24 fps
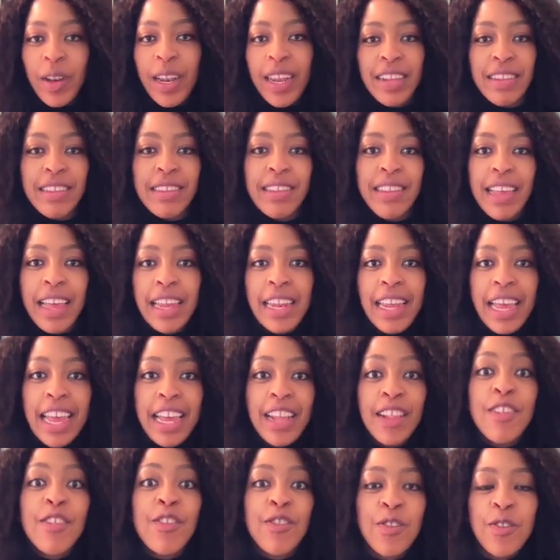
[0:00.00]
let's get
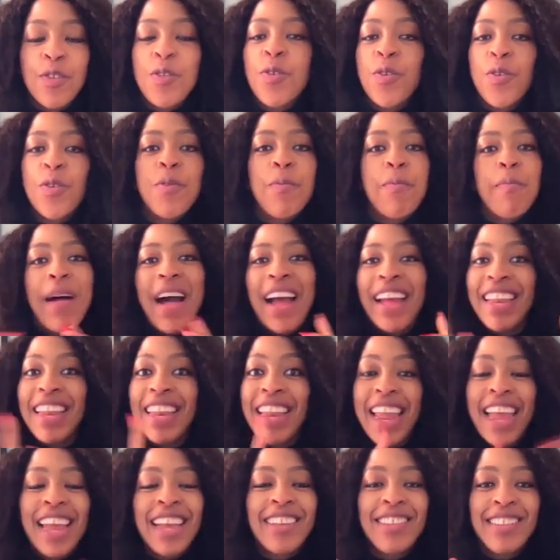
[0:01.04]
into my
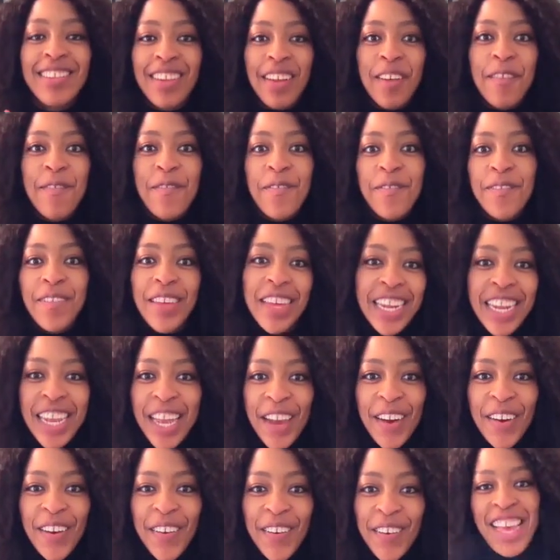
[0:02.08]
next
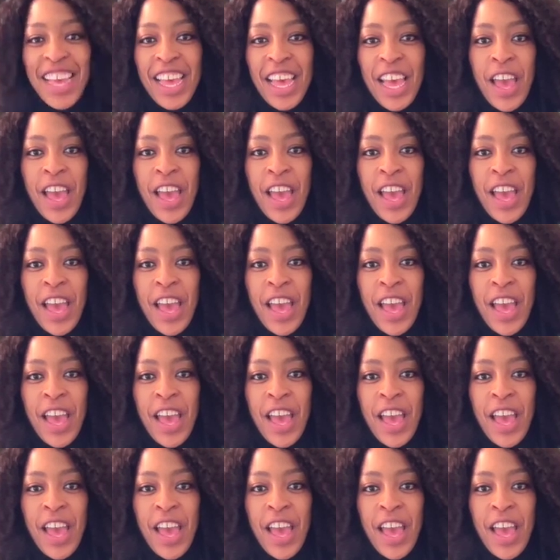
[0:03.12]
video.